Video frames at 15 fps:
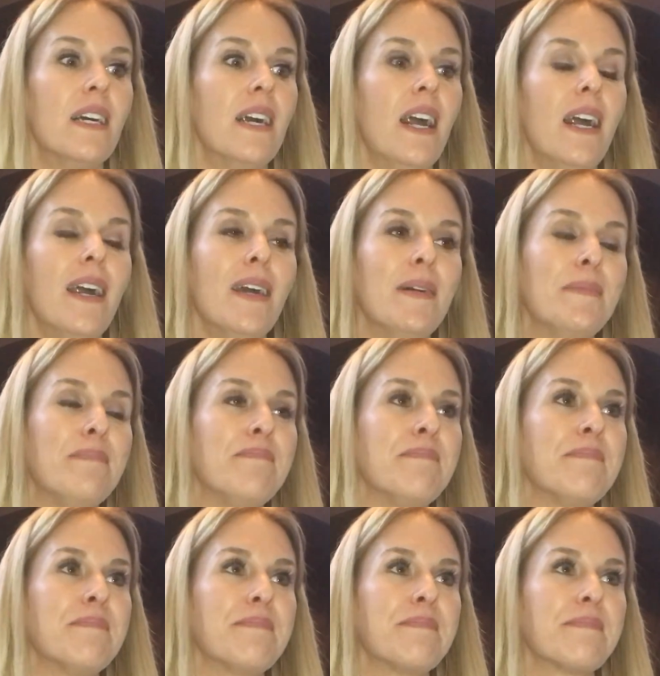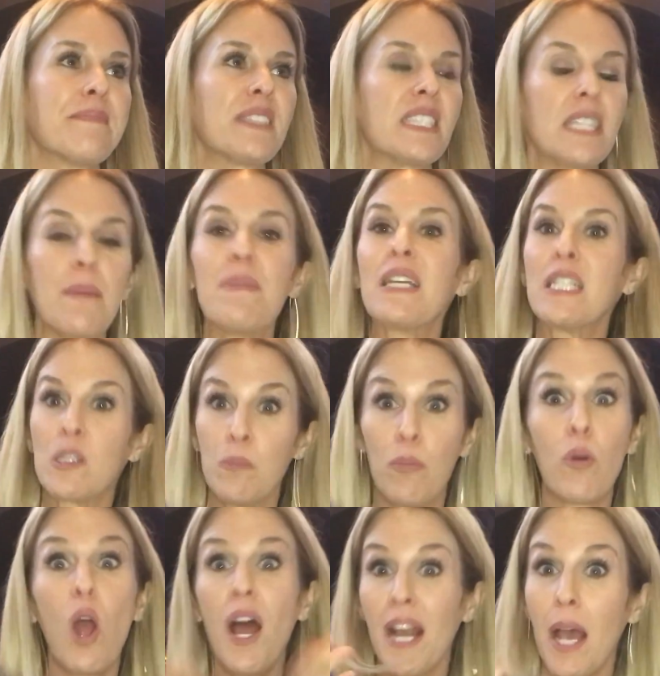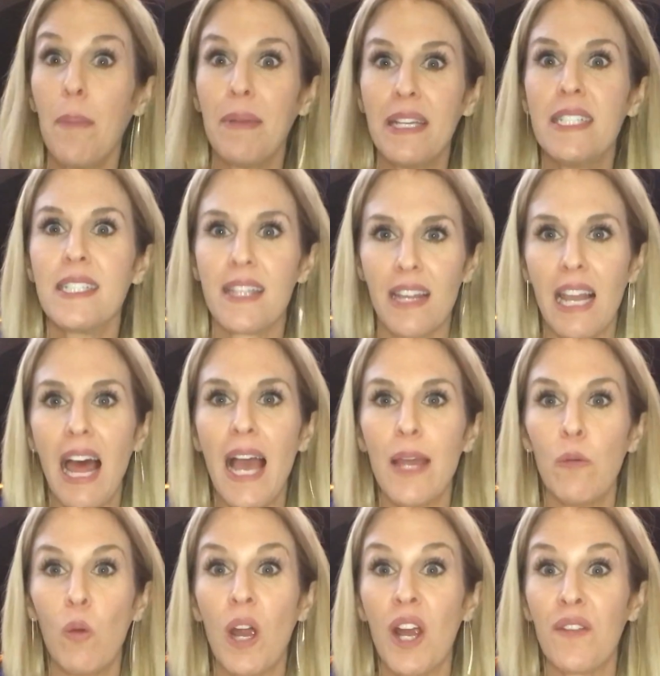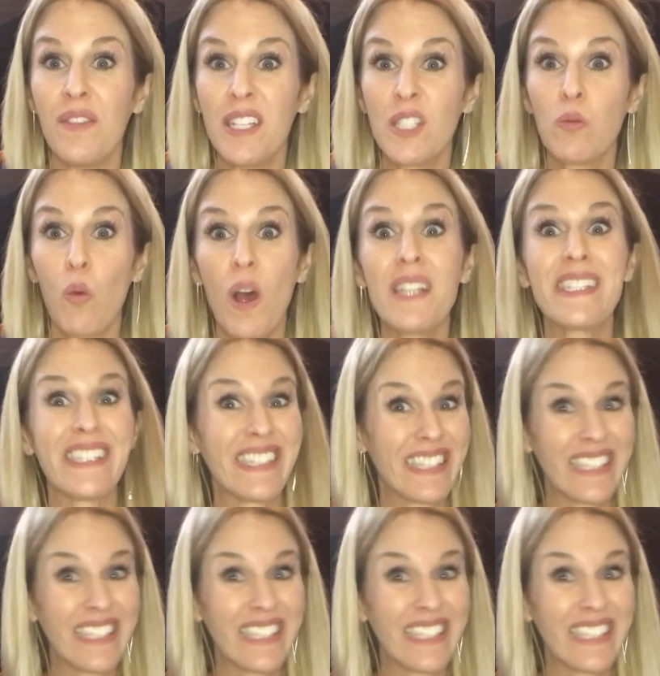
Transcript: um, something is brought up into the light where this was a